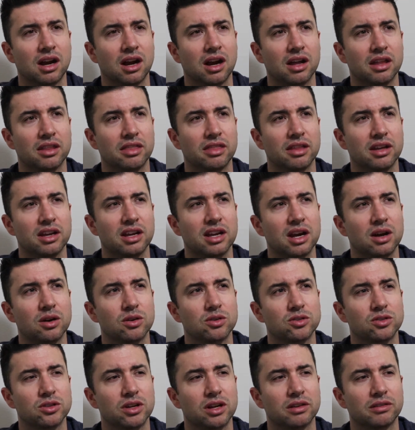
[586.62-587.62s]
I think I
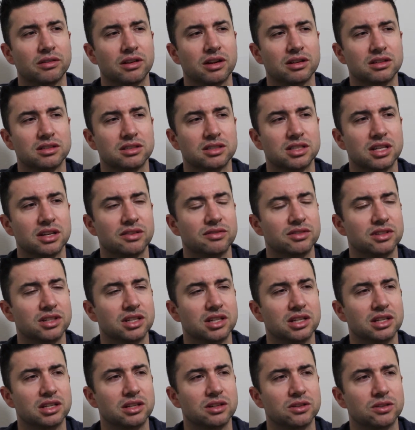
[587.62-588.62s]
was right around
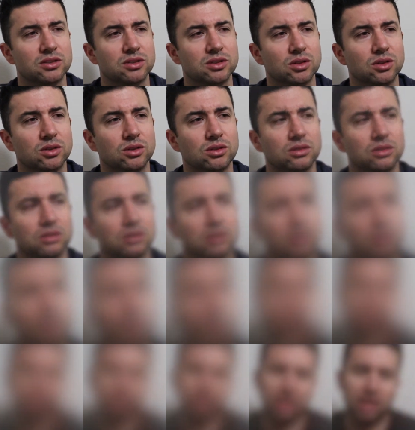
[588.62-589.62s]
seventeen years old. I left
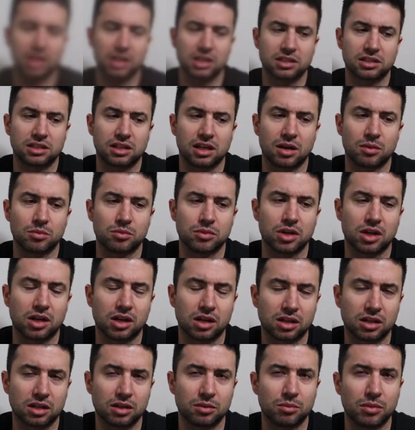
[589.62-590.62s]
off last time
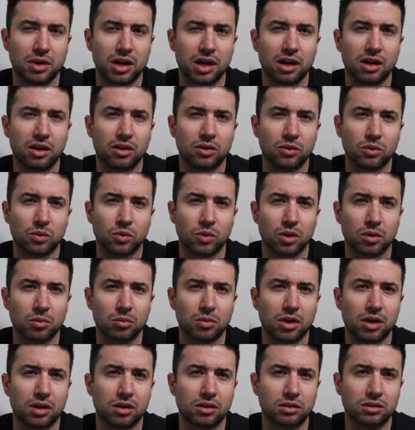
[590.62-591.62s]
talking about where
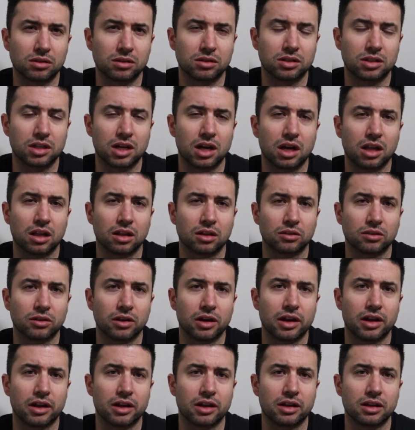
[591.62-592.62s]
my Uncle
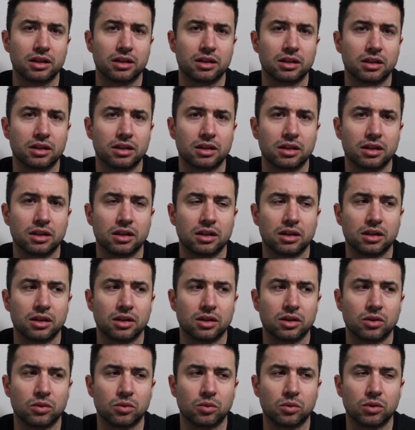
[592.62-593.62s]
Tallaray
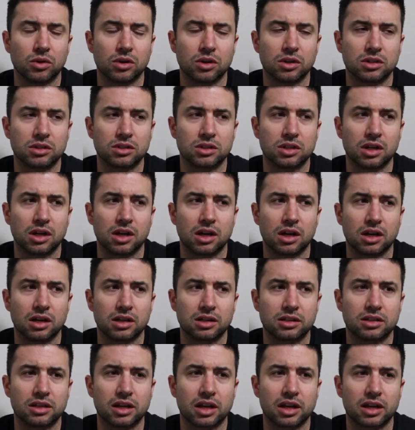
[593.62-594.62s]
was
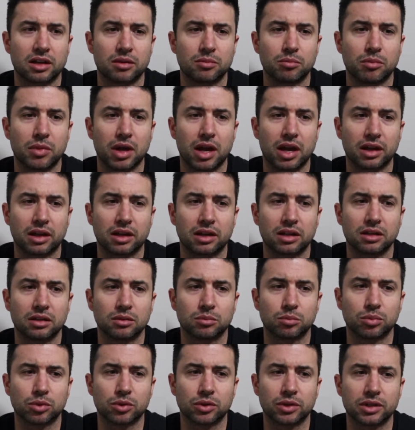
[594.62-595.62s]
uh, taken back
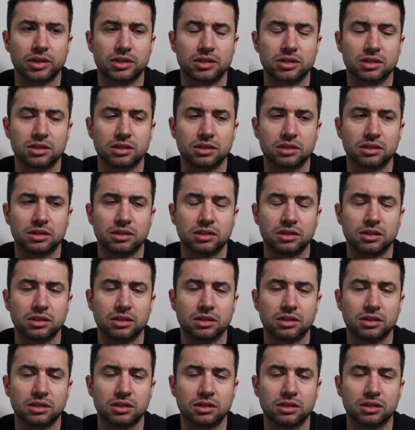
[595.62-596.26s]
into prison.